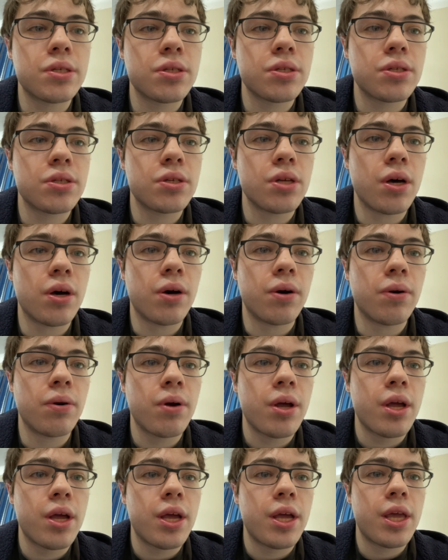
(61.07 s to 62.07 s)
So
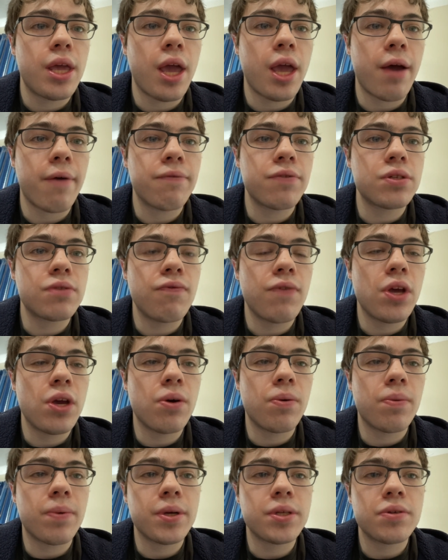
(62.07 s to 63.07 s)
yeah, if this video
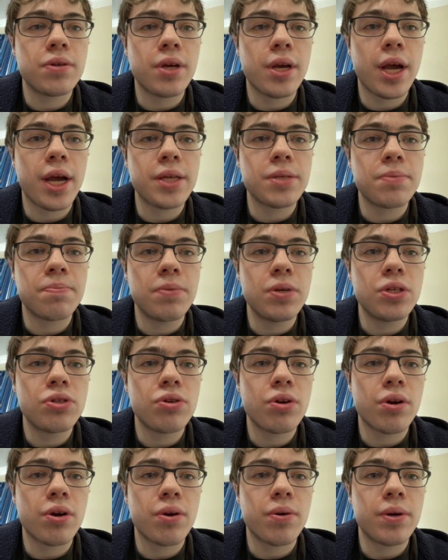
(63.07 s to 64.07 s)
works for you guys, be sure
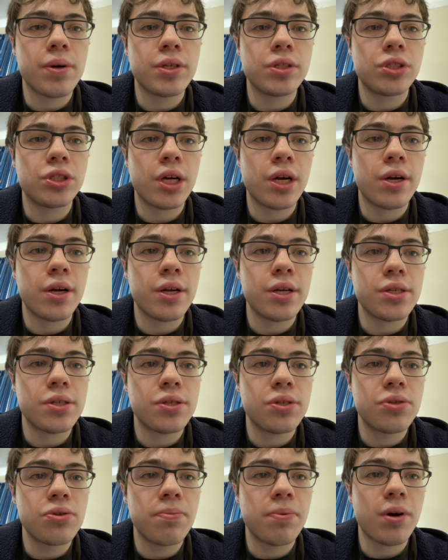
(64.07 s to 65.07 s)
to go and share it. It's
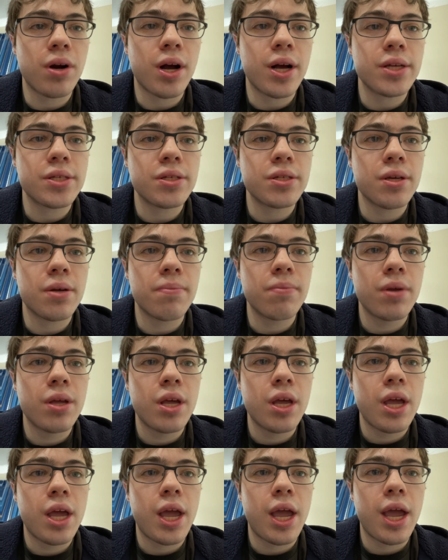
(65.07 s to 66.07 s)
super awesome.
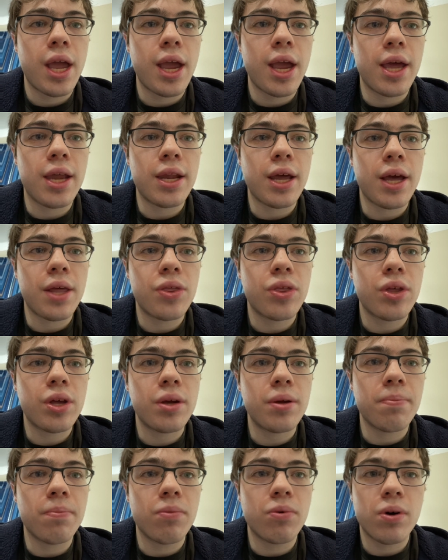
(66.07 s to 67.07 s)
And I think
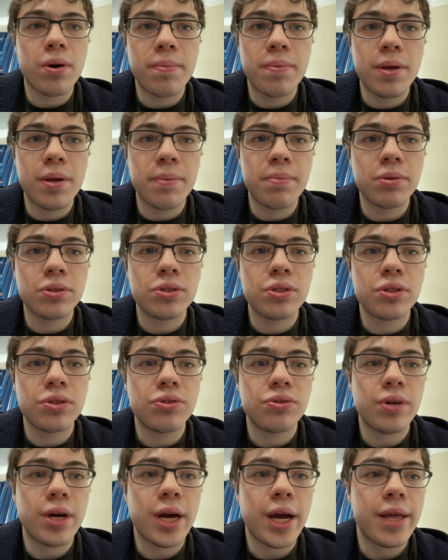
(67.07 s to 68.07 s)
more people should
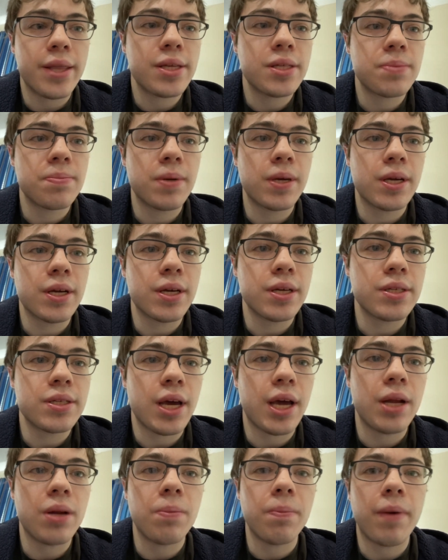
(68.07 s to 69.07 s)
try this because
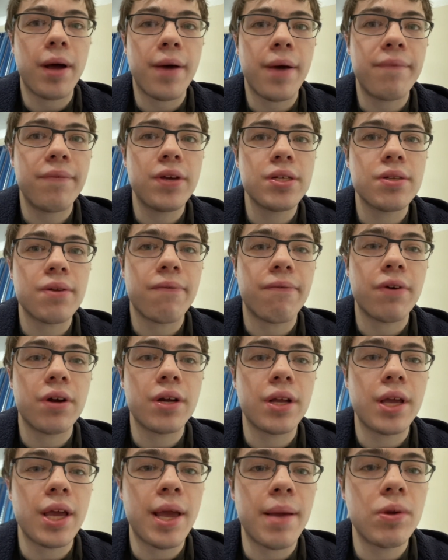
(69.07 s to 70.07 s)
Idle Mafia is a fun
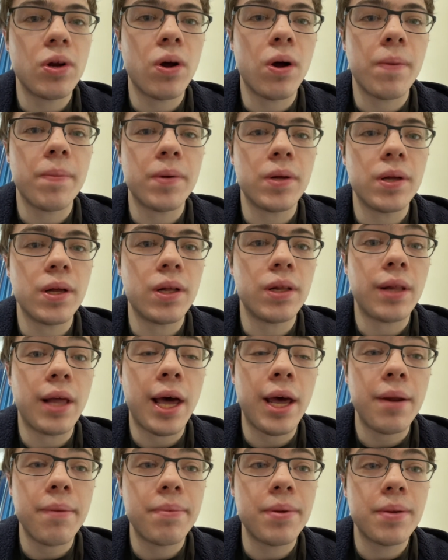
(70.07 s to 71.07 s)
game and all, but a
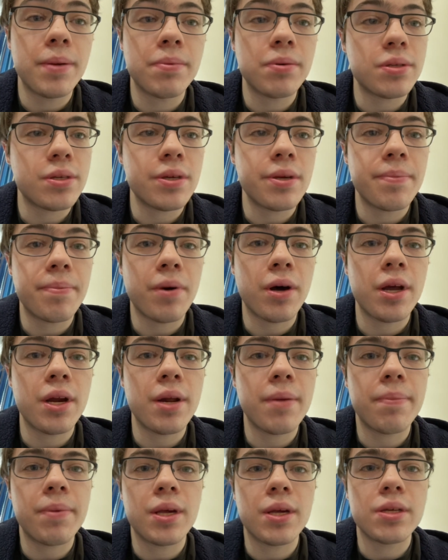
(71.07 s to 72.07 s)
lot of people sleep on it
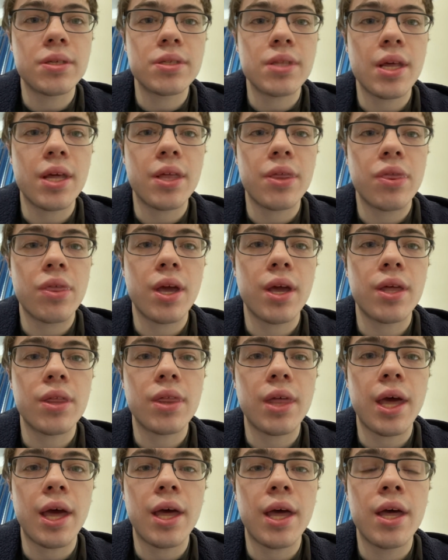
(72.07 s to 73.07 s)
because they think
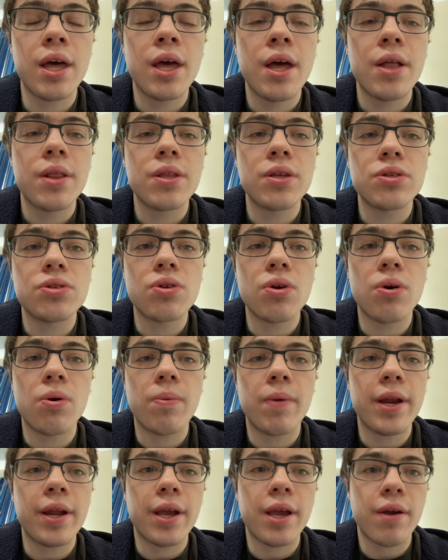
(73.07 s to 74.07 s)
that there's no way
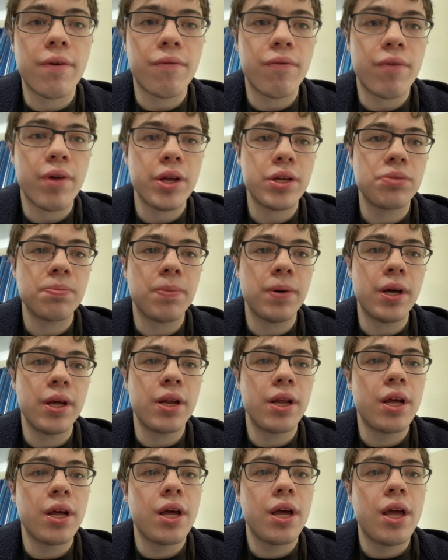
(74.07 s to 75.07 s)
to get rich. But
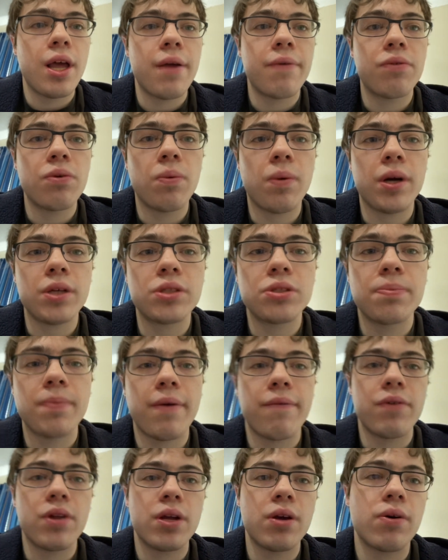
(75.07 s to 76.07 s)
if you watch my
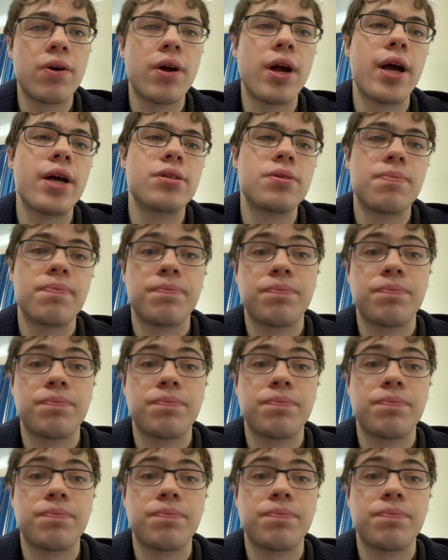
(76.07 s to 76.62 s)
video, guys,